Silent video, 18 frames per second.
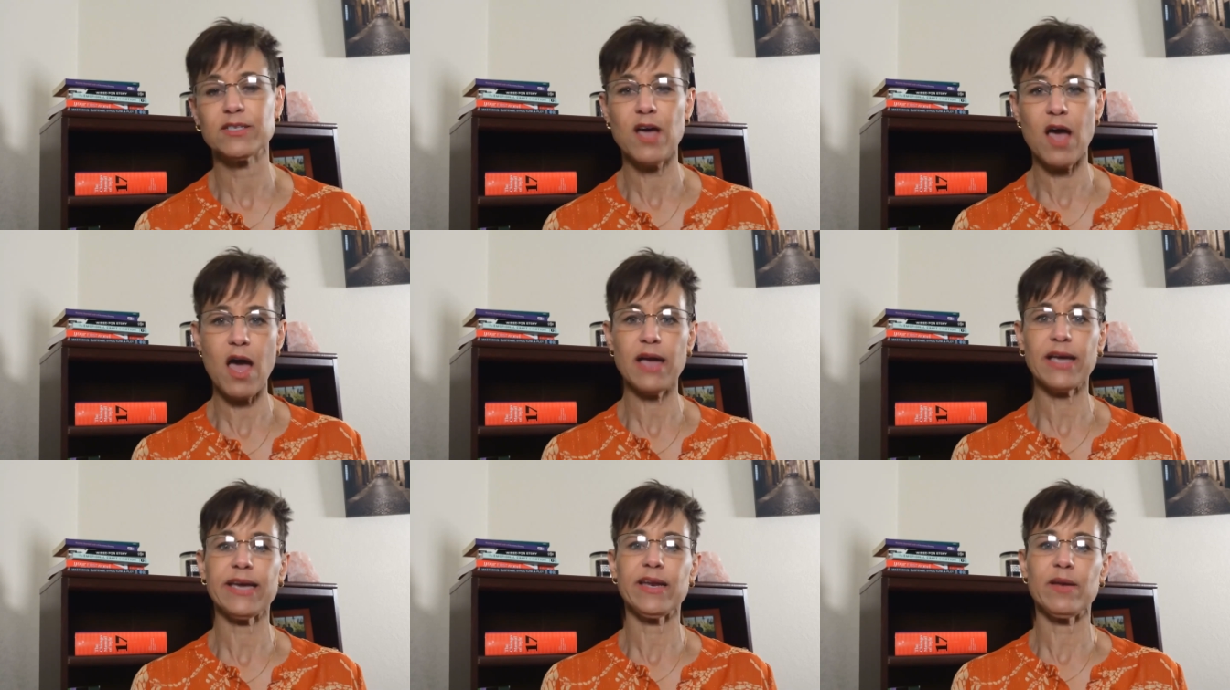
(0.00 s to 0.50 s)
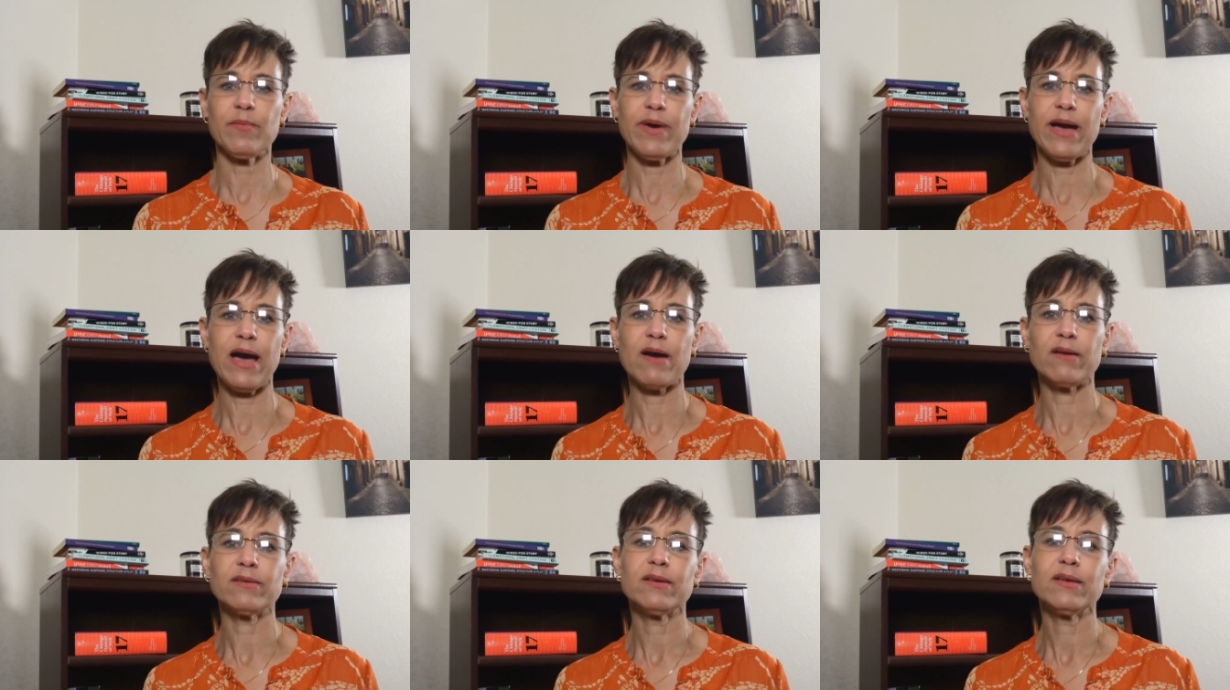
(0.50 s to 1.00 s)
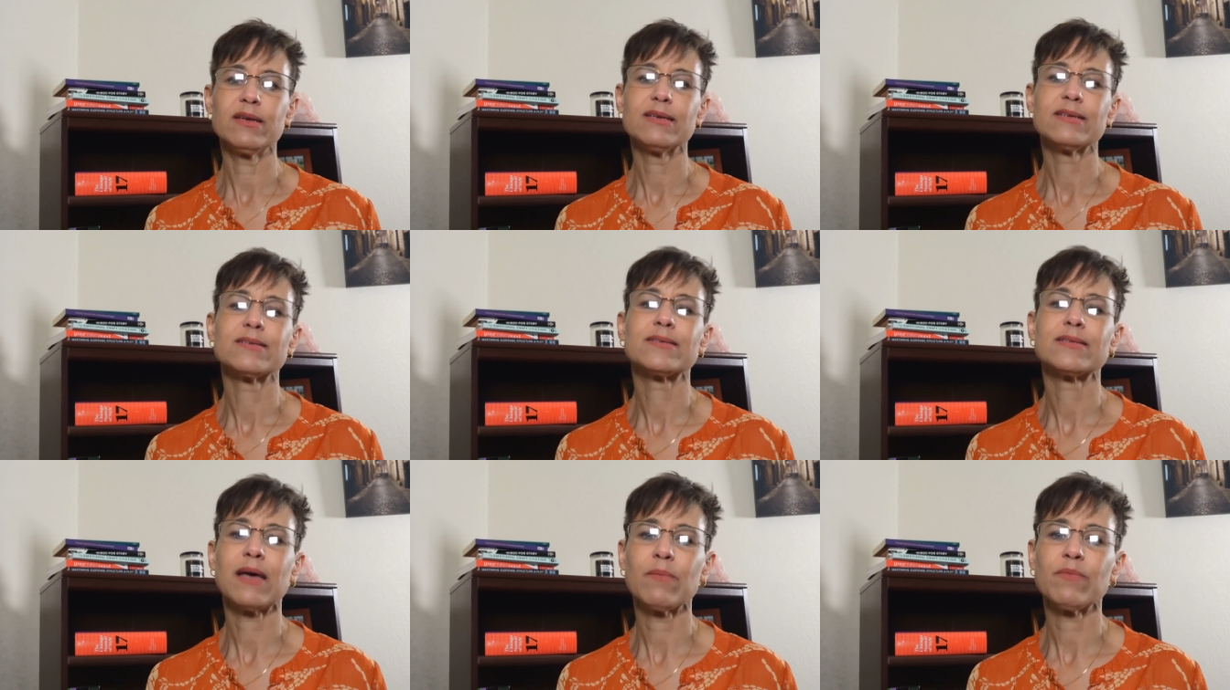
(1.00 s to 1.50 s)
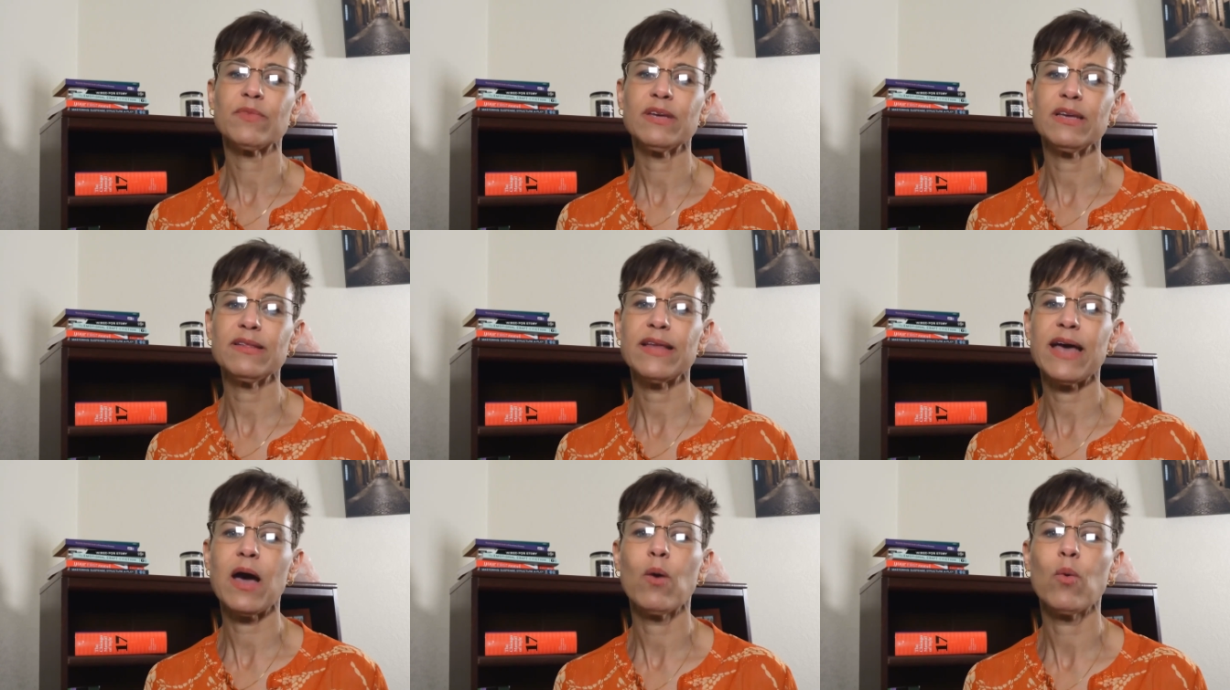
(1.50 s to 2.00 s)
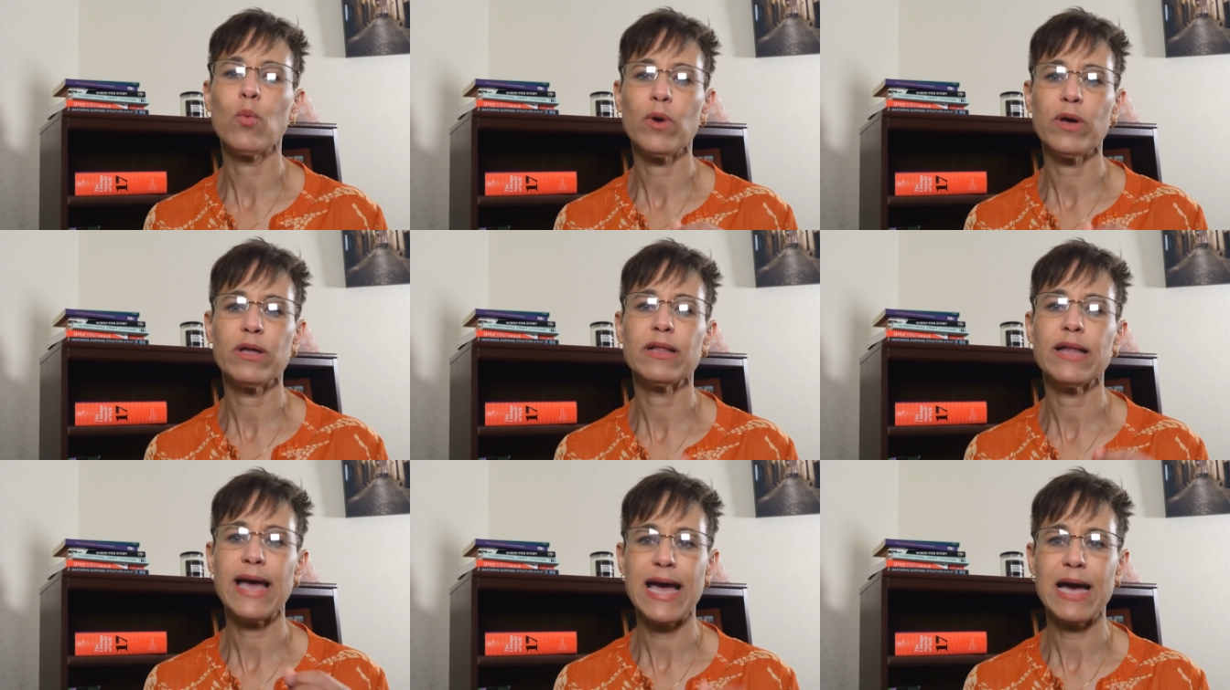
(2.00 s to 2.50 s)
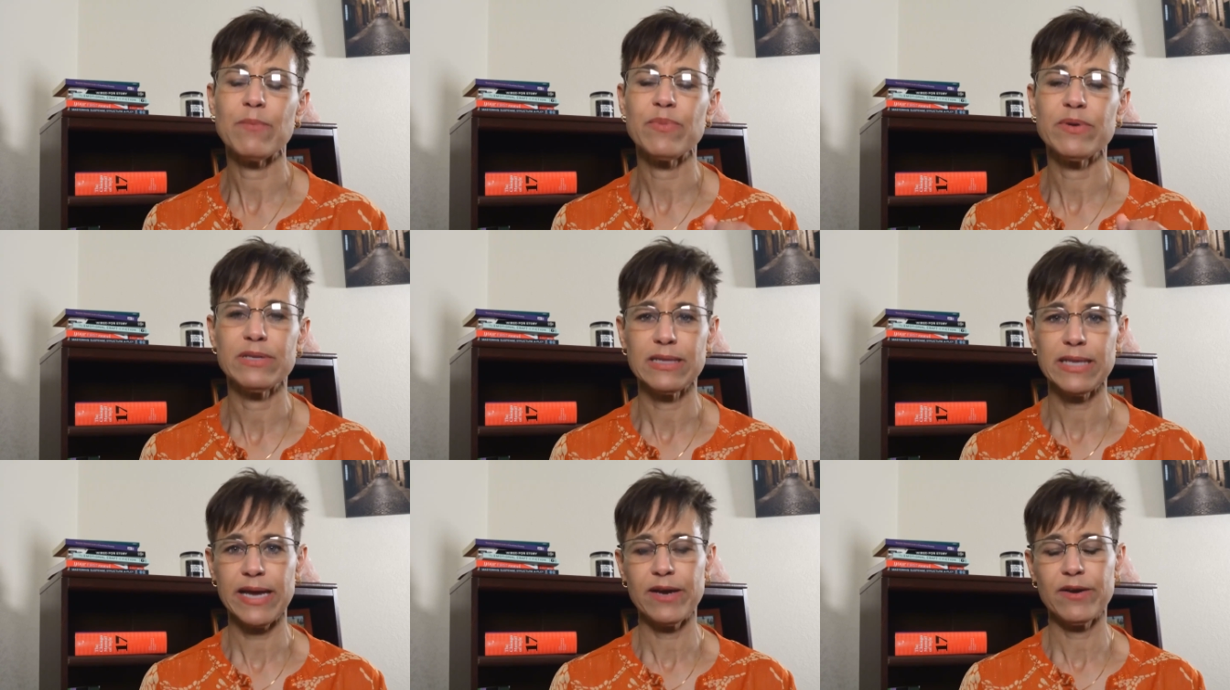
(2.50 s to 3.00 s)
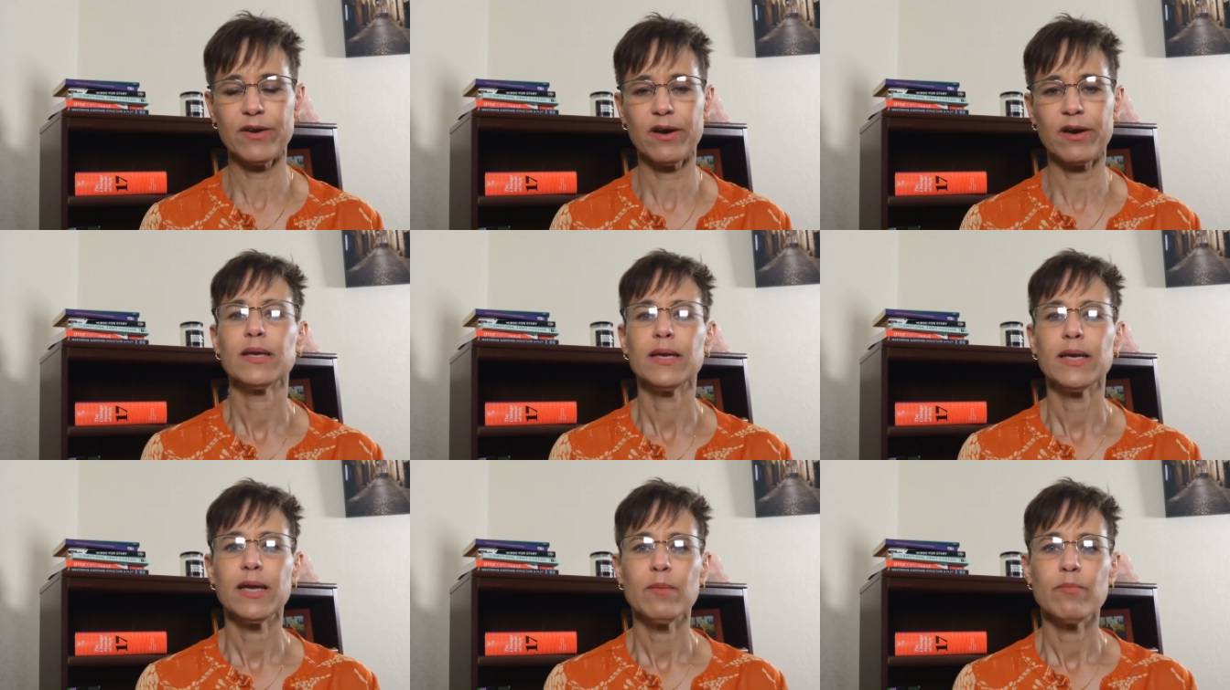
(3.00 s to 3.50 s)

talking about something that will happen later.